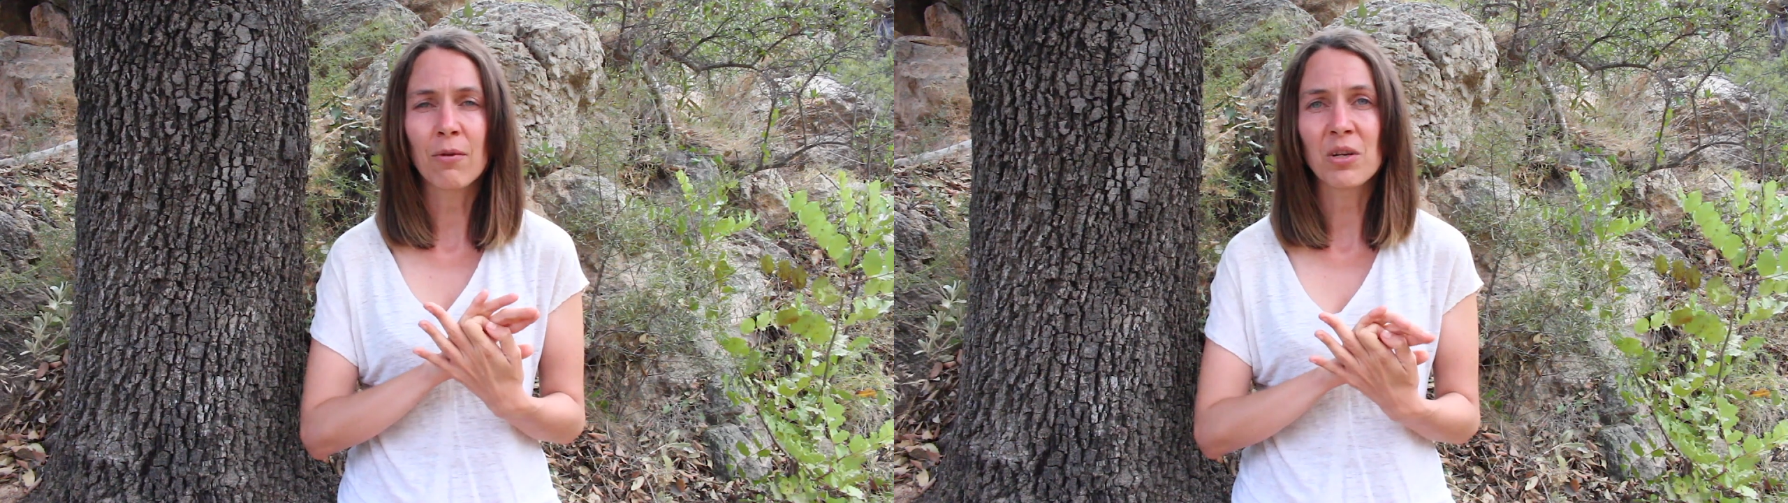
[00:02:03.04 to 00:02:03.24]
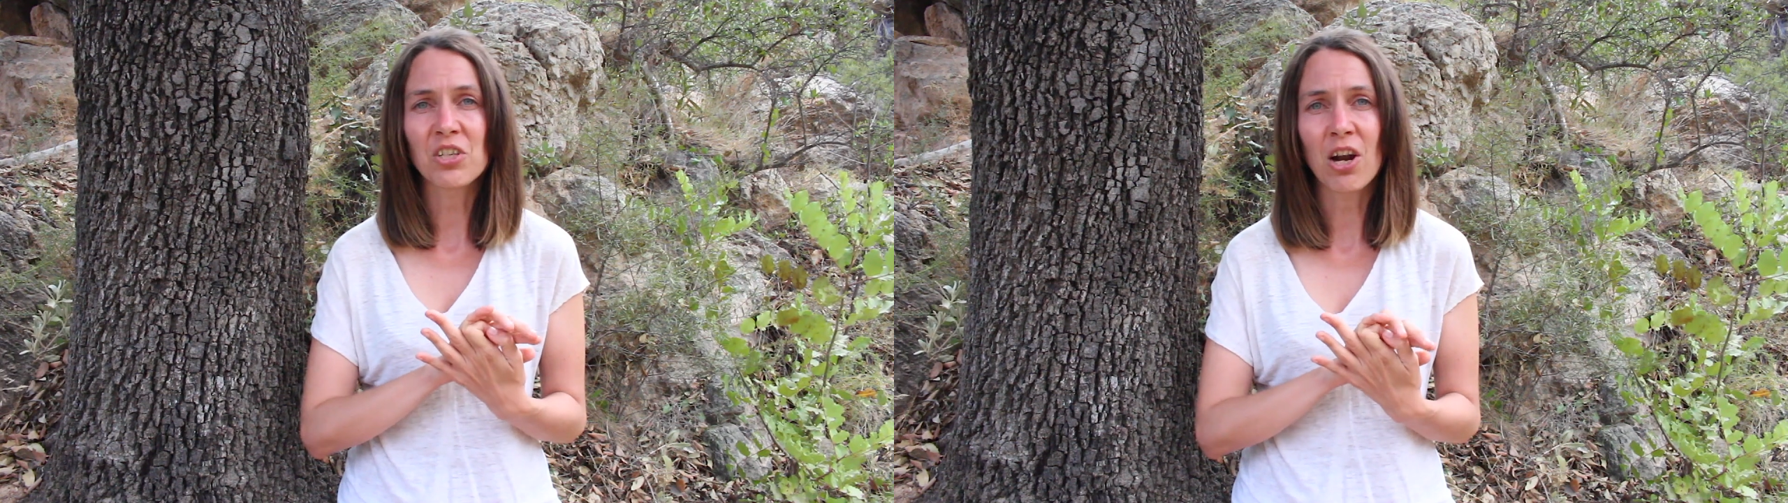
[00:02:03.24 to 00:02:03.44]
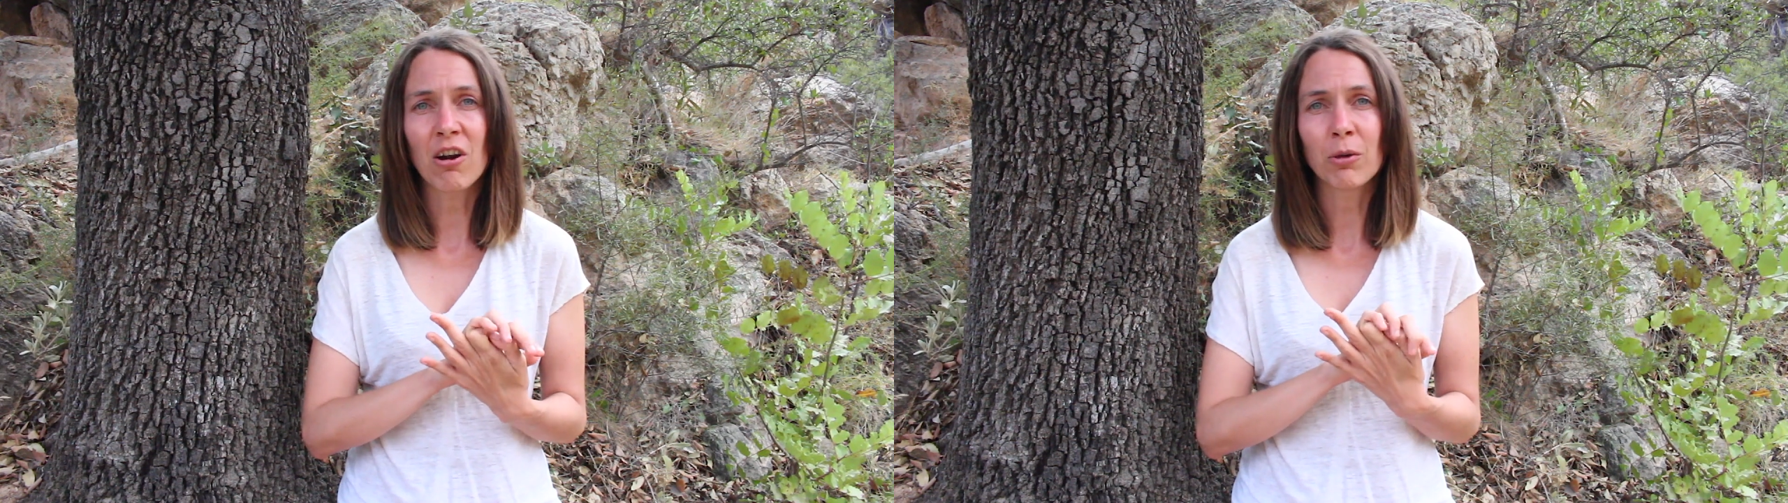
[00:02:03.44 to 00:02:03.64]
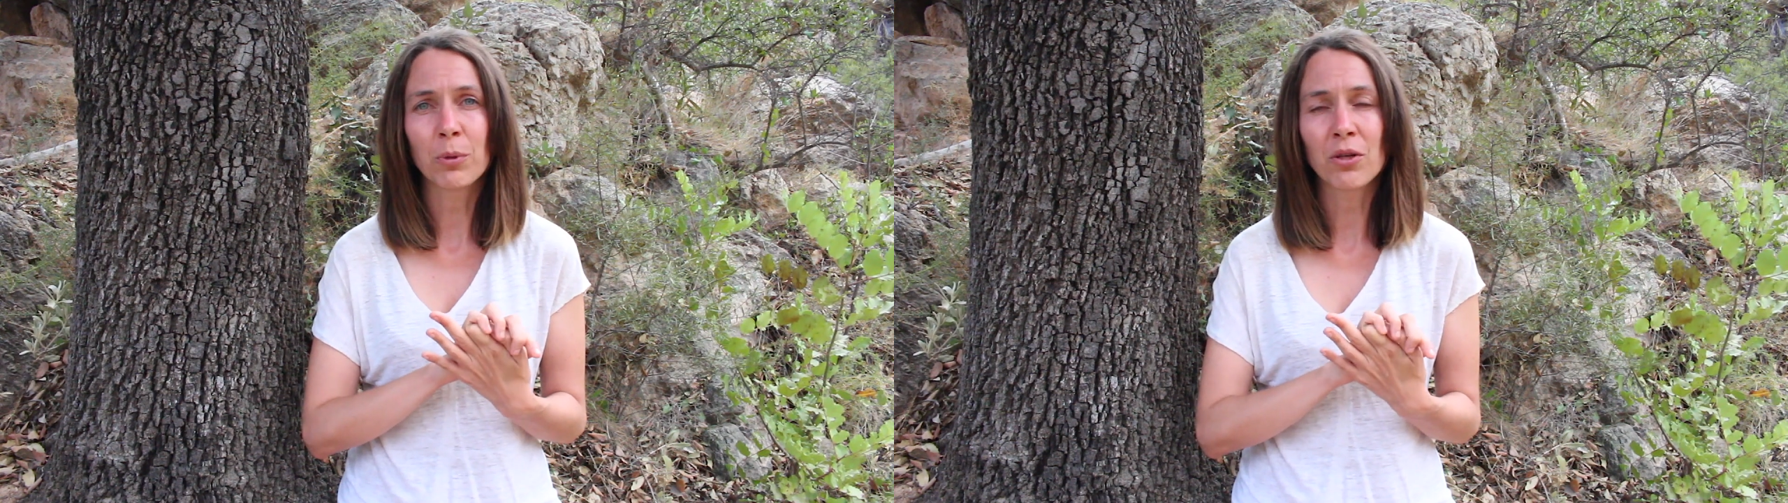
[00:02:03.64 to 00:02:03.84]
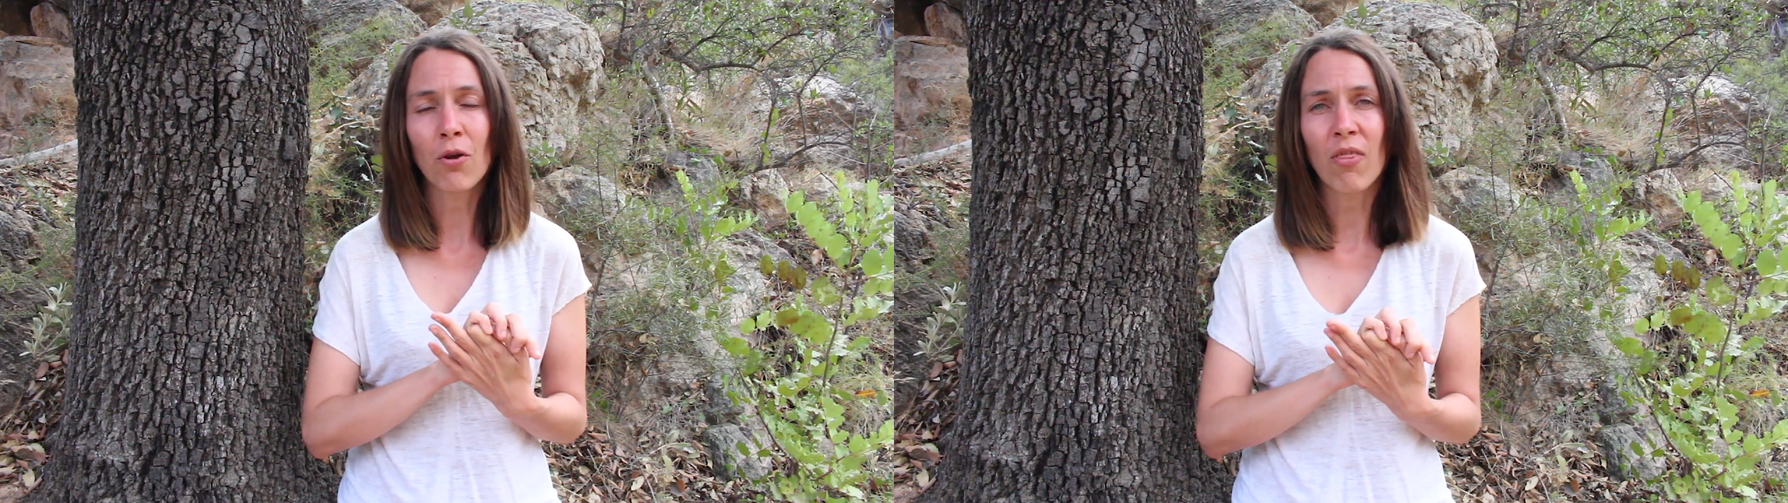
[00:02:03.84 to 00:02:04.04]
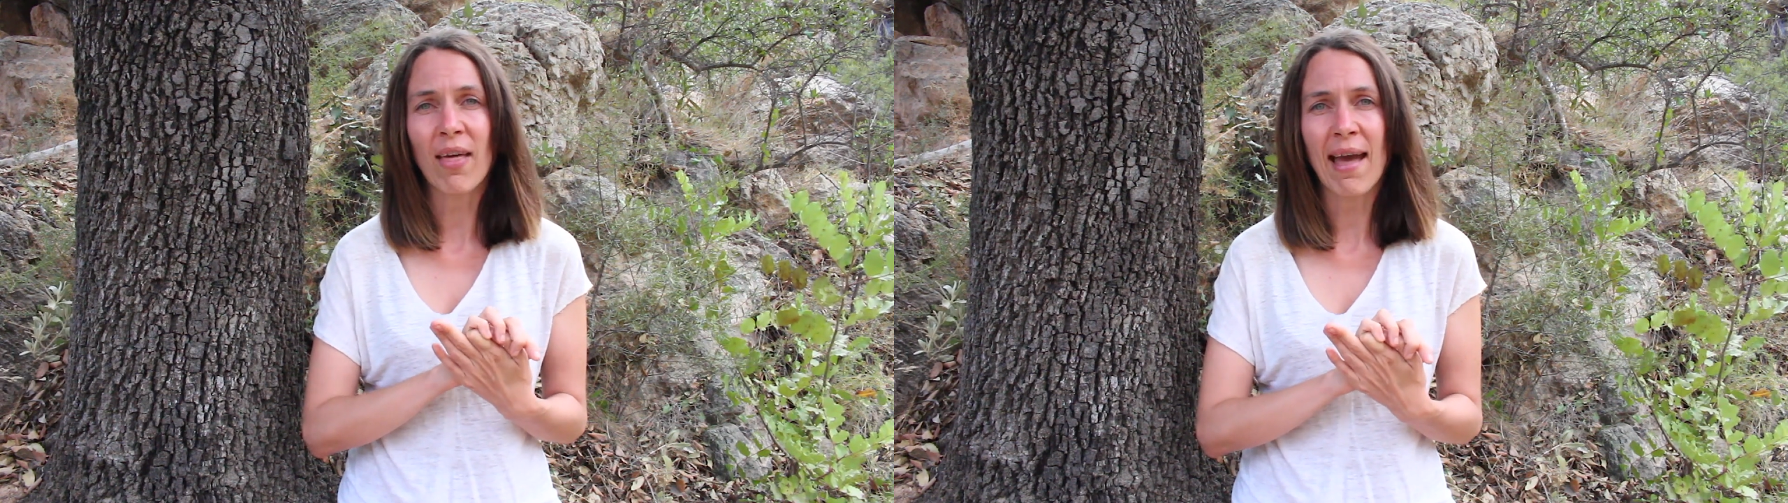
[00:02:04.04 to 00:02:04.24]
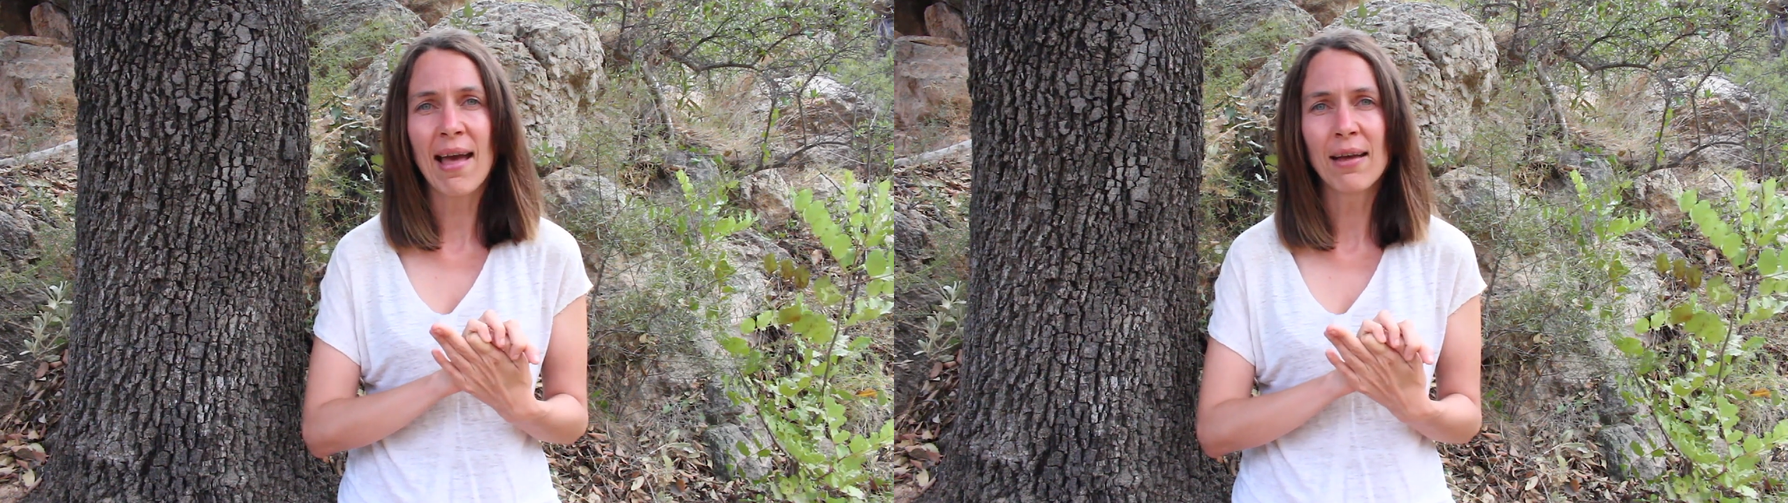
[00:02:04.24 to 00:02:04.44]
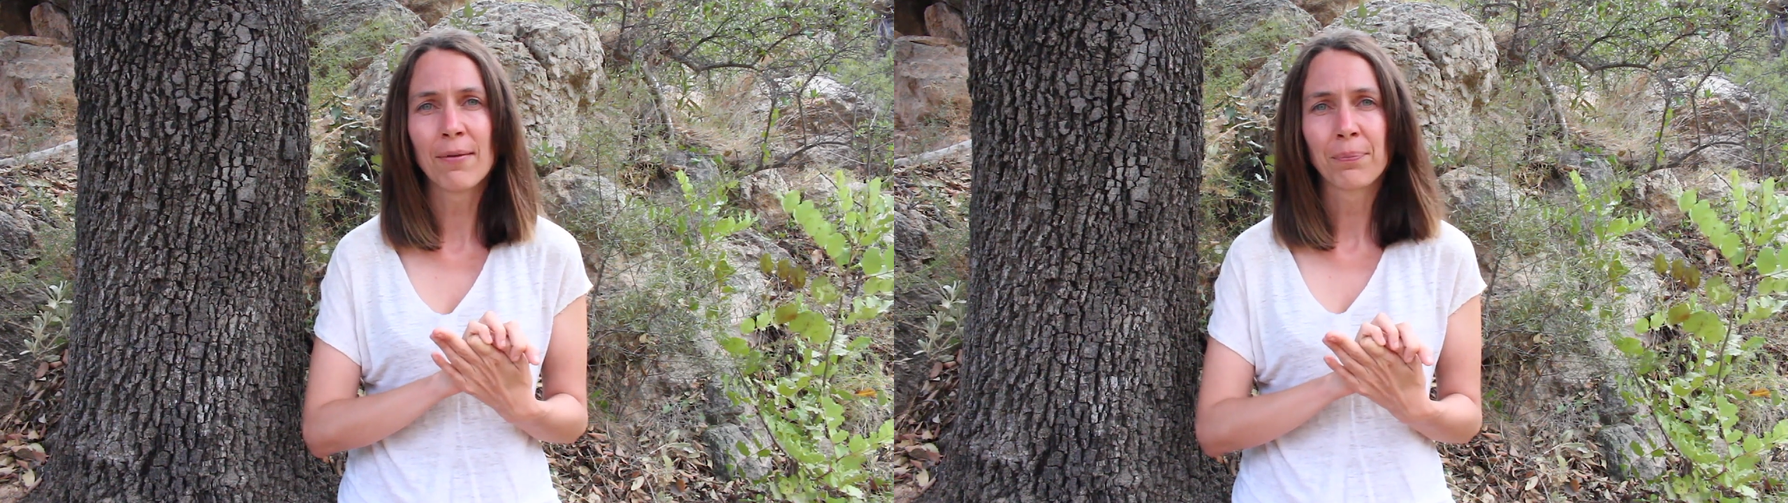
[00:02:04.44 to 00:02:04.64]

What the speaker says: and vichara were not there,